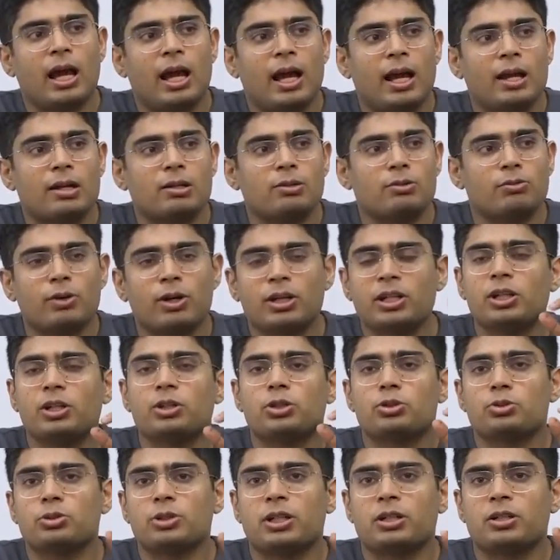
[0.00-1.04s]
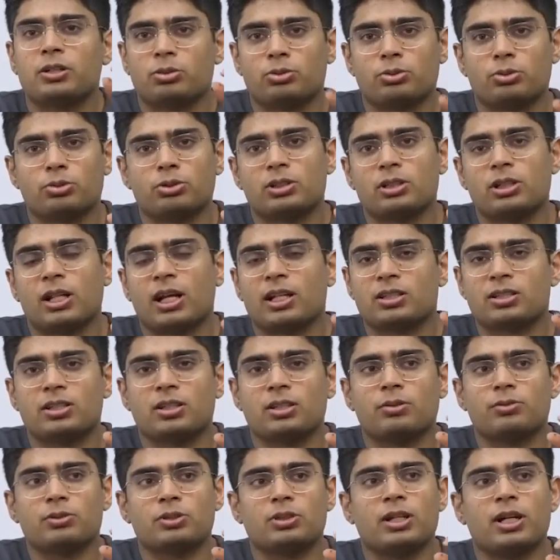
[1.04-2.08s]
And one issue that arose last
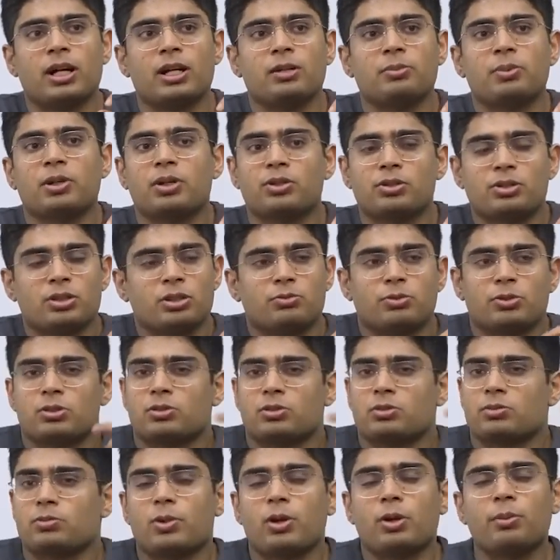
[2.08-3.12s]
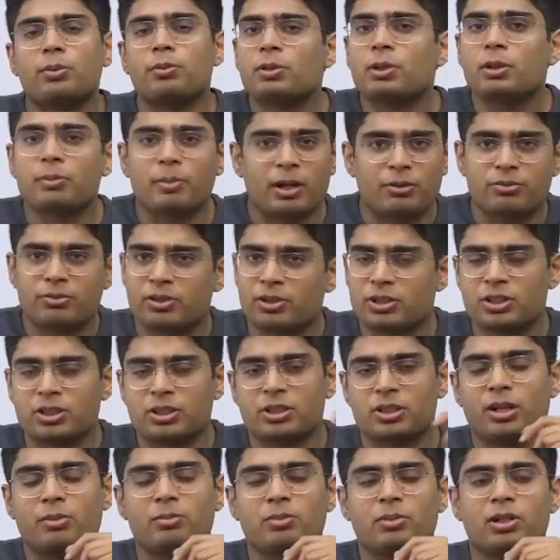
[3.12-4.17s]
year was that, because it was probably my first
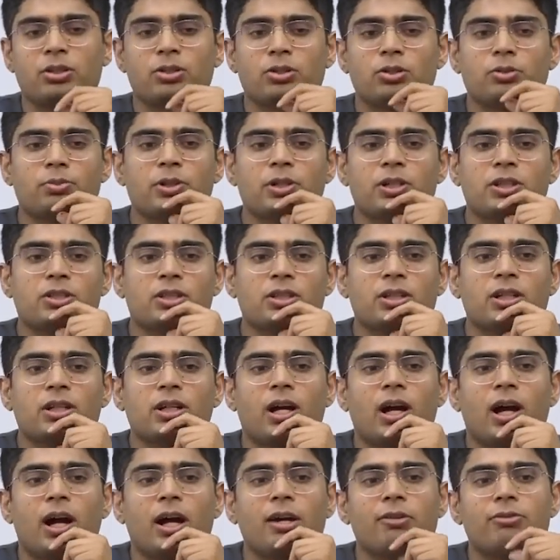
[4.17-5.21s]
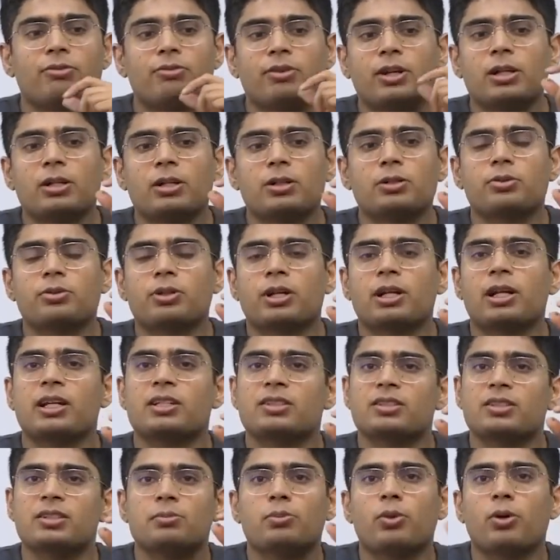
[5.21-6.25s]
attempt at UPSC, I failed to
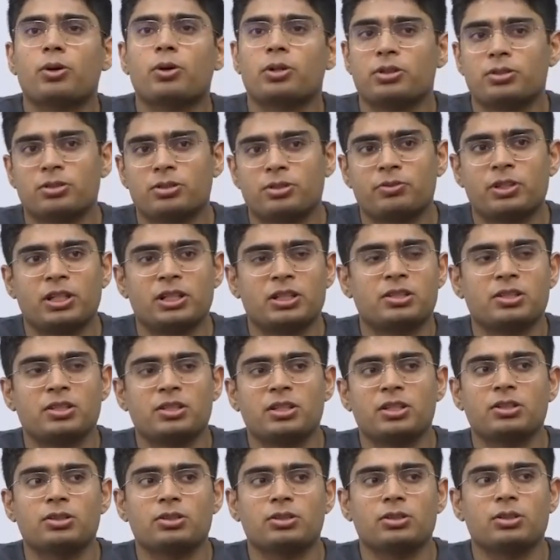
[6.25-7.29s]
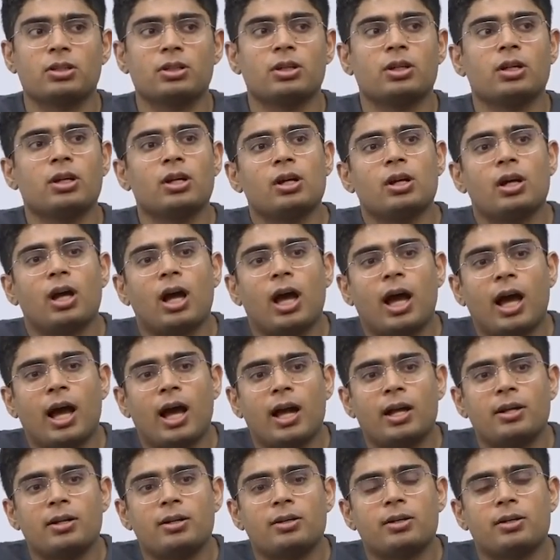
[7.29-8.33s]
realize the importance of test series.
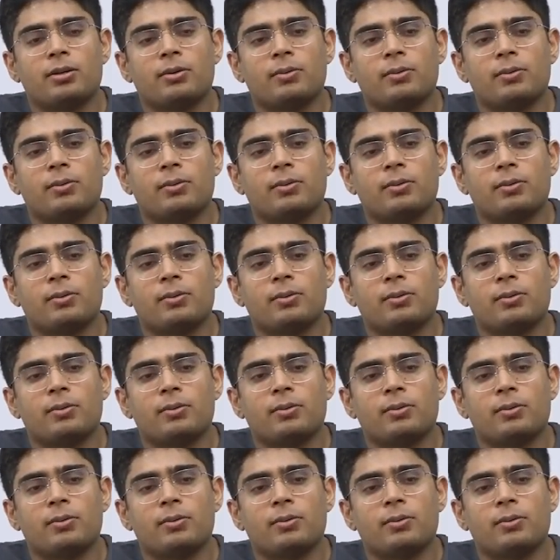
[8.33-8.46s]
And